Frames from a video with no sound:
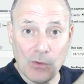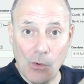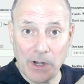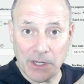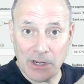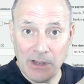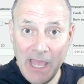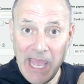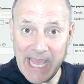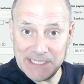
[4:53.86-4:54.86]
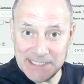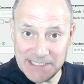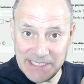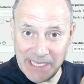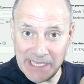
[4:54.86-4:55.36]
corner and
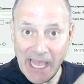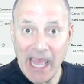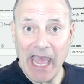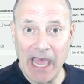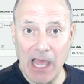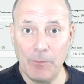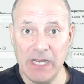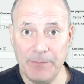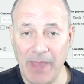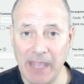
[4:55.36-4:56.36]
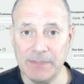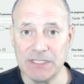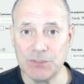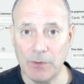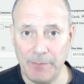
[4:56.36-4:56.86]
see how many
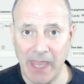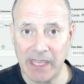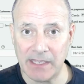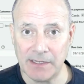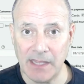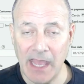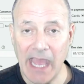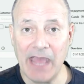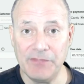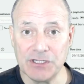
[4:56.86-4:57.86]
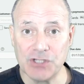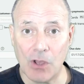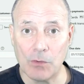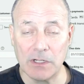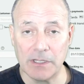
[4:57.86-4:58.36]
payments were made and the
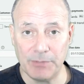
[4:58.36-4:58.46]
total